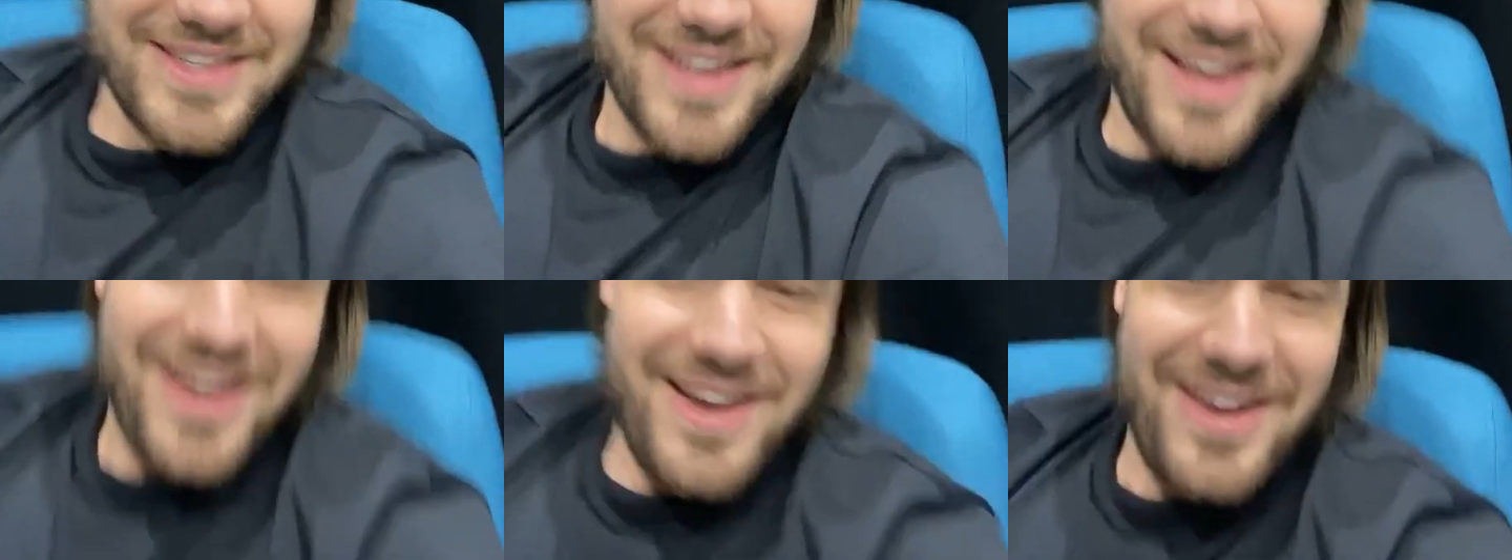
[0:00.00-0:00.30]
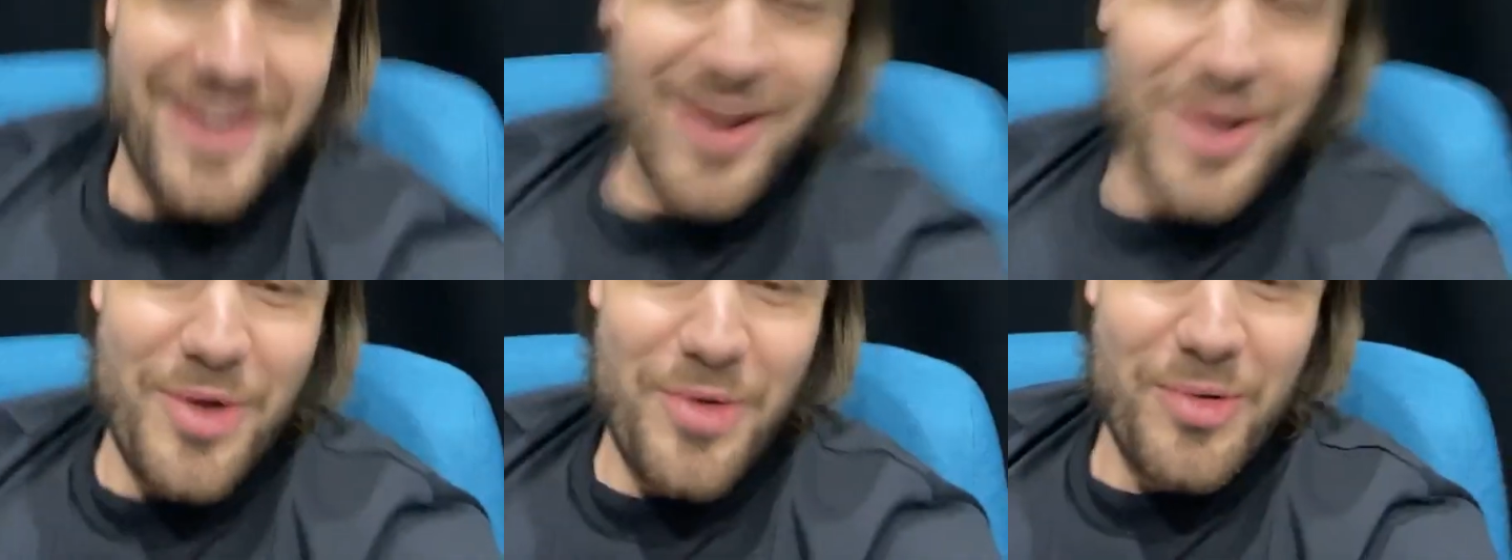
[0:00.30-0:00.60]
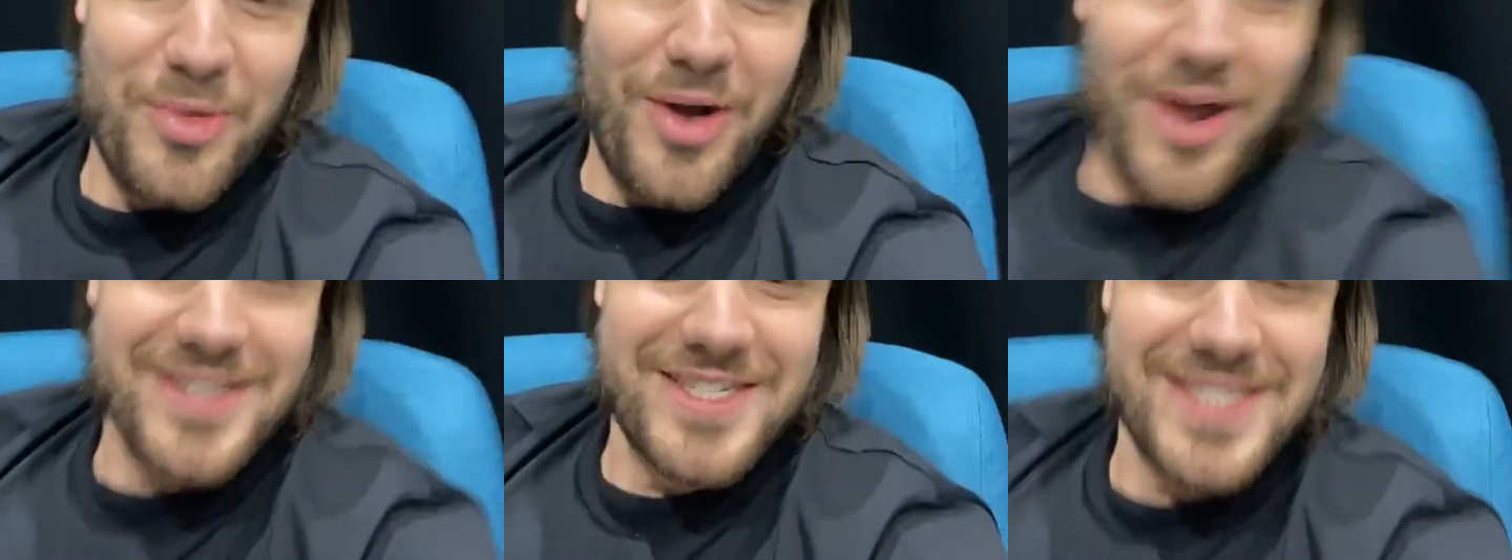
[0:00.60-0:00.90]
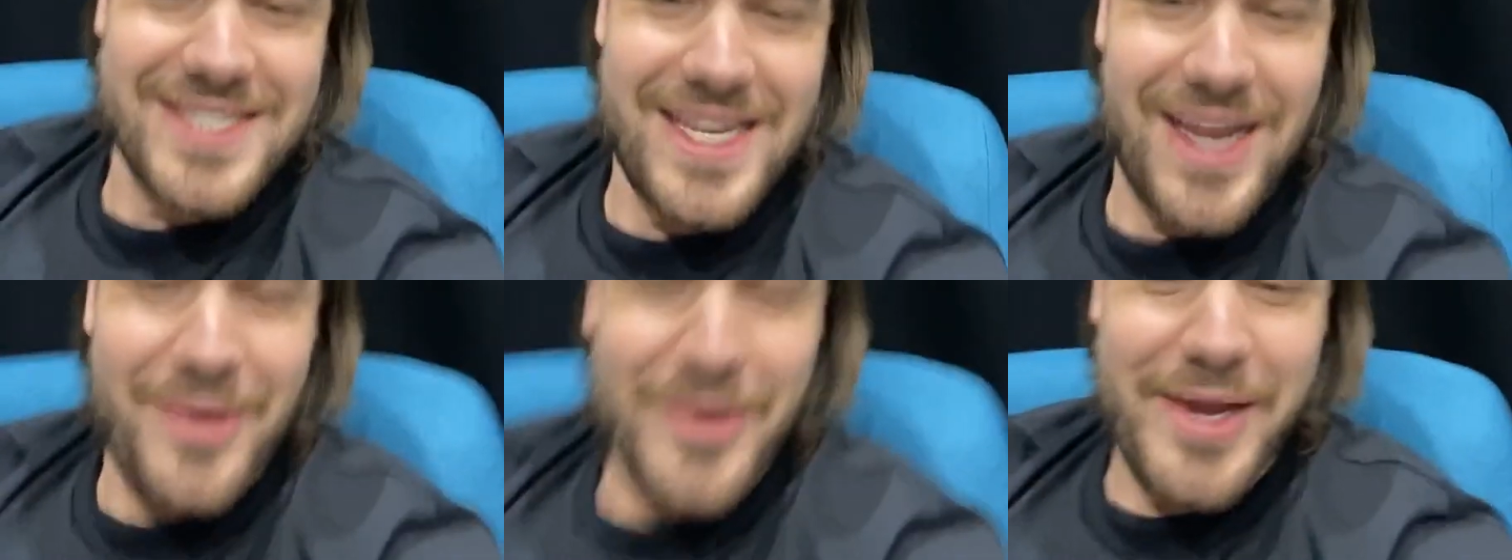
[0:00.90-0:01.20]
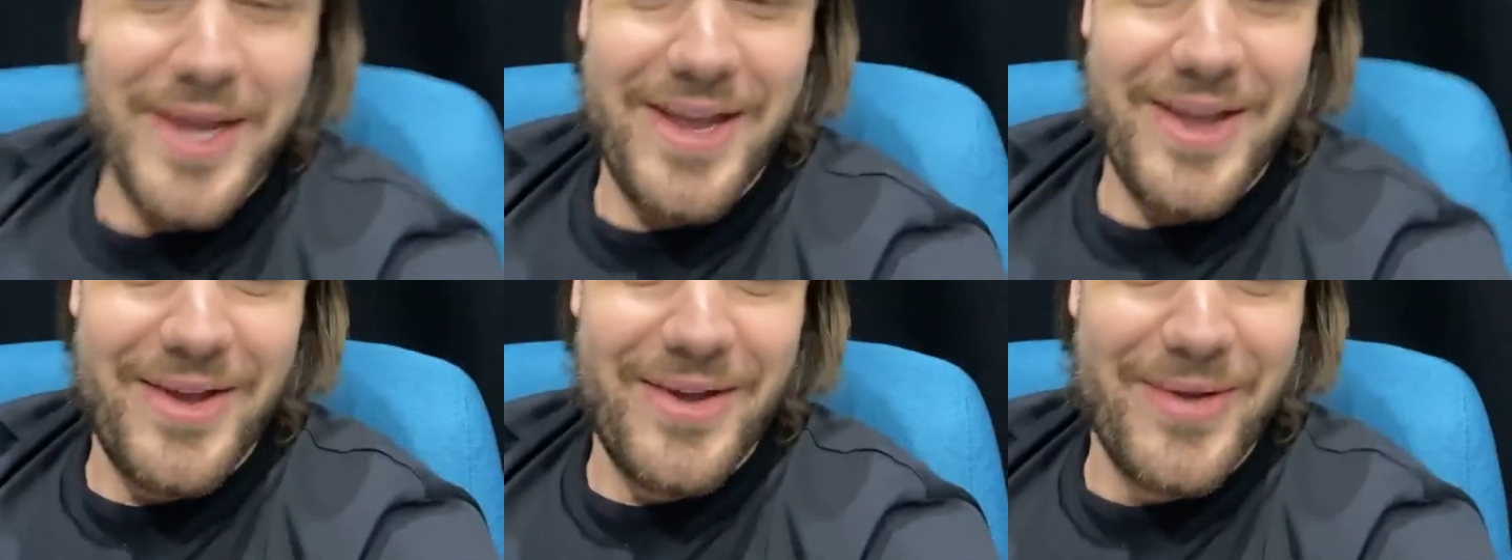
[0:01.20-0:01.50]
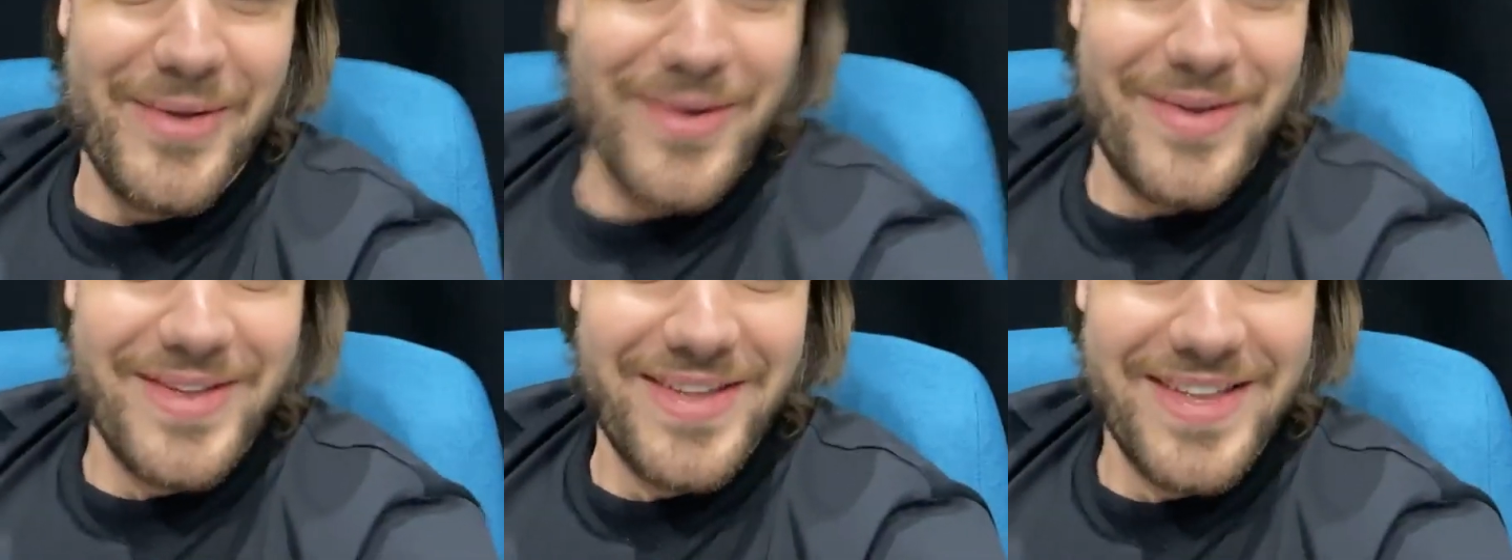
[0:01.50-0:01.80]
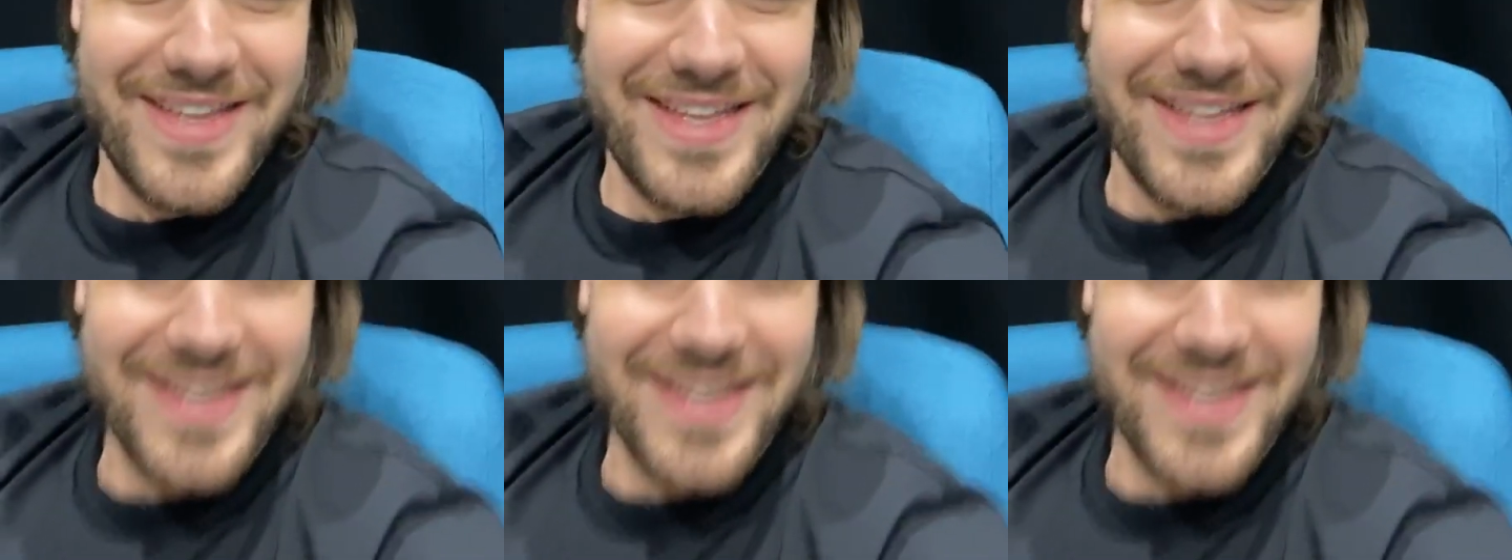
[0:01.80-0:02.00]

Hello, Ross. How are you?